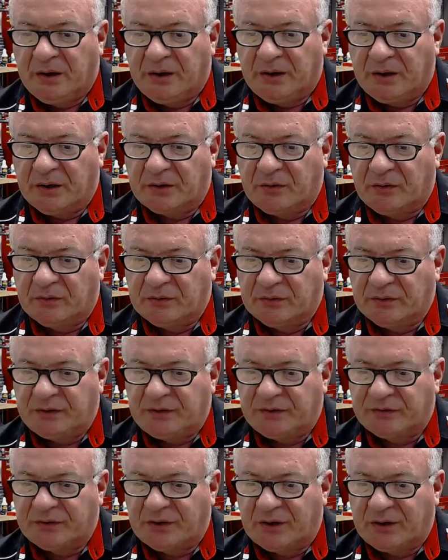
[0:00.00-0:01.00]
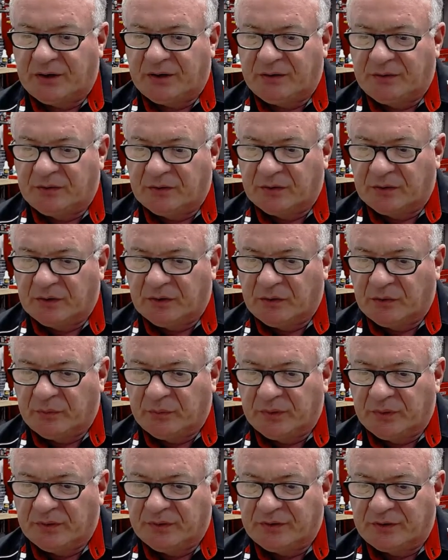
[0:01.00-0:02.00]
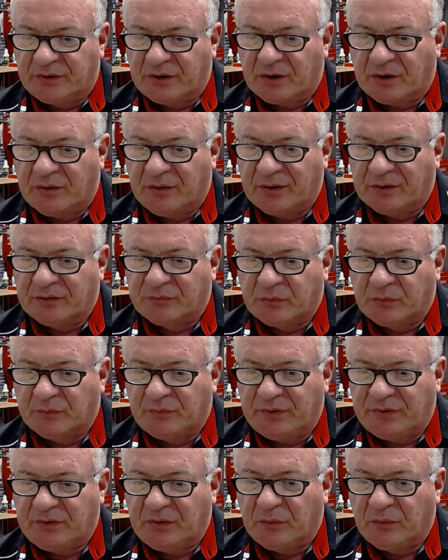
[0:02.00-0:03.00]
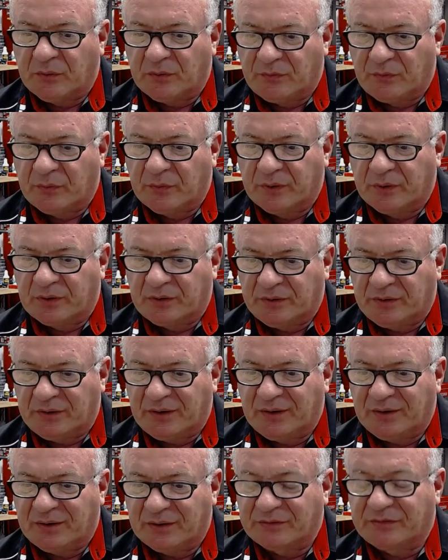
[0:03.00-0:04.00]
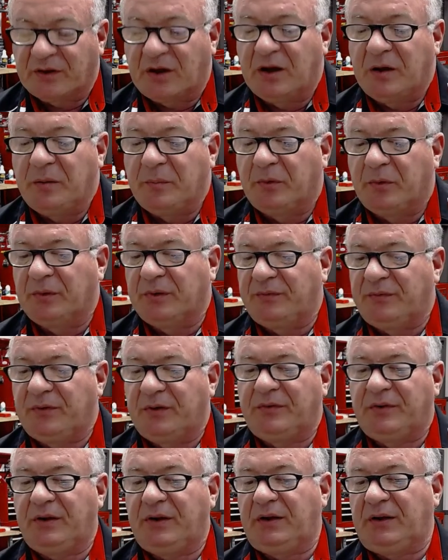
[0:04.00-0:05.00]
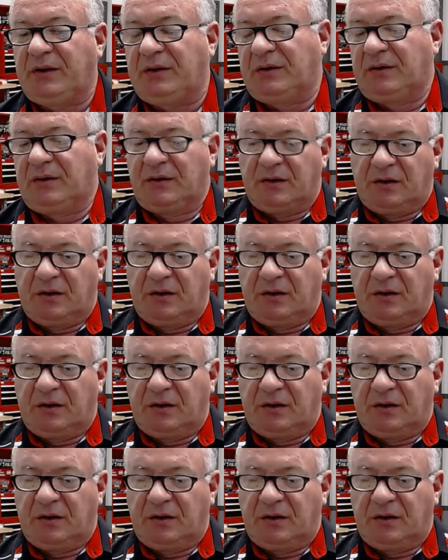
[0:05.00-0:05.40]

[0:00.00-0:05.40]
And I currently decided to go with the TRX 450 or 400EX. I'm only 15.